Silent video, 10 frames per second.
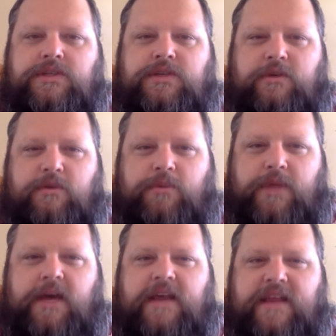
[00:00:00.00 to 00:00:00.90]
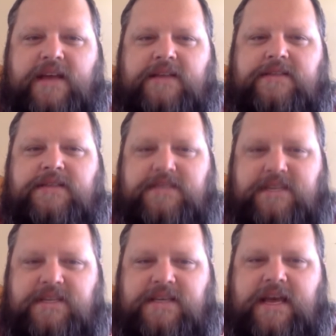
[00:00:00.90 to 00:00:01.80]
To apply that to
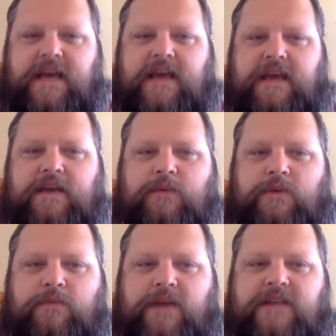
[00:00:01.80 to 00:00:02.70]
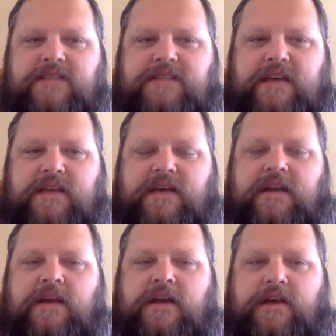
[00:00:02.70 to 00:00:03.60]
today, we might say
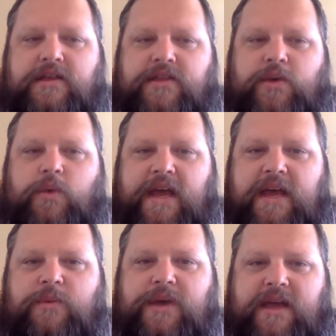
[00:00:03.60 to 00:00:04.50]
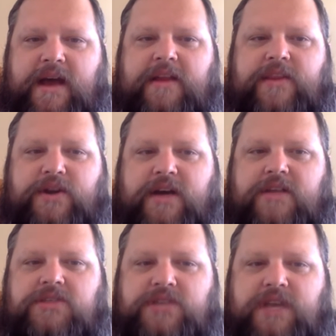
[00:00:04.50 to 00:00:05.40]
that the way we gather
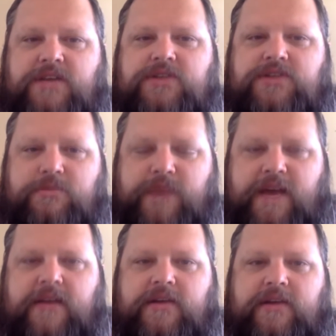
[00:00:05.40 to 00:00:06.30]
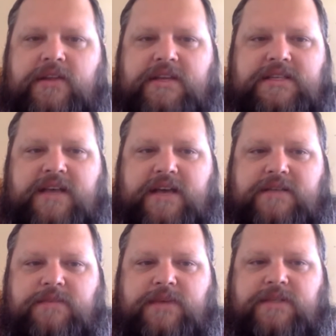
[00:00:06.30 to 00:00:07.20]
has changed dramatically these
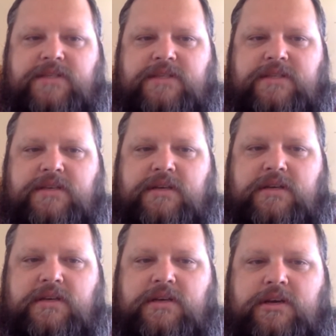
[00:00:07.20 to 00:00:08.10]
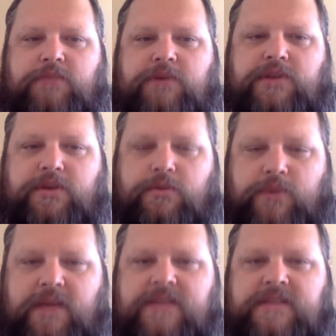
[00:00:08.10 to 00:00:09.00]
last months, but the
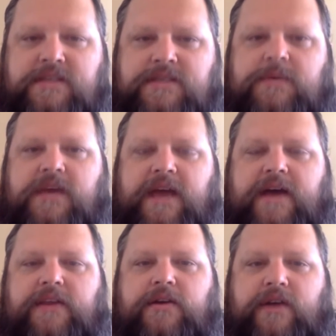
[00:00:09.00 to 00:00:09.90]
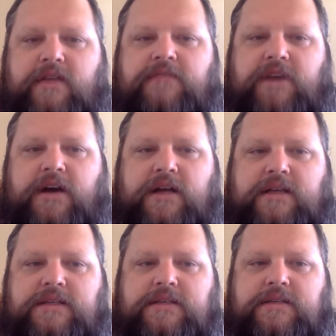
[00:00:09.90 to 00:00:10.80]
reasons we gather have not
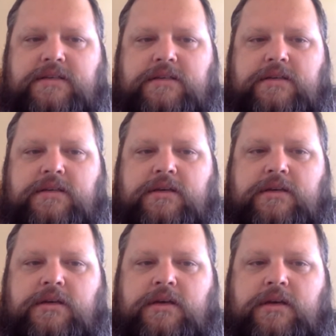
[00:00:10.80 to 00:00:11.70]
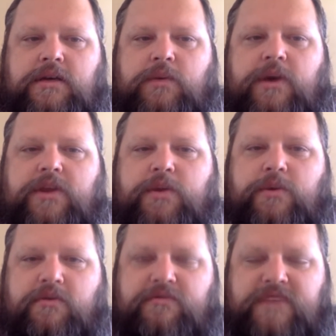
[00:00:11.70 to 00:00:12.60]
whether
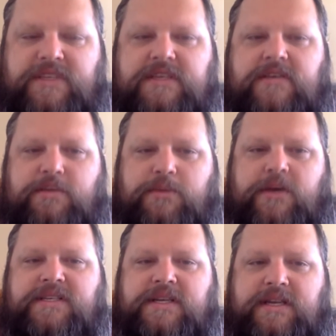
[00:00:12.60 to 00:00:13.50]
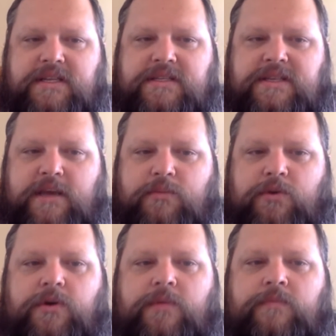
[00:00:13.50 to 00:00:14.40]
we're physically present in the same
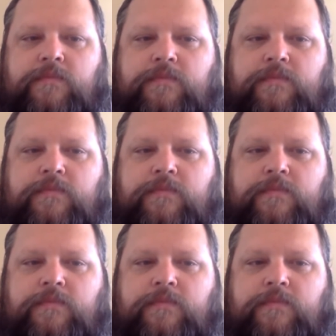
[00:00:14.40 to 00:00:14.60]
room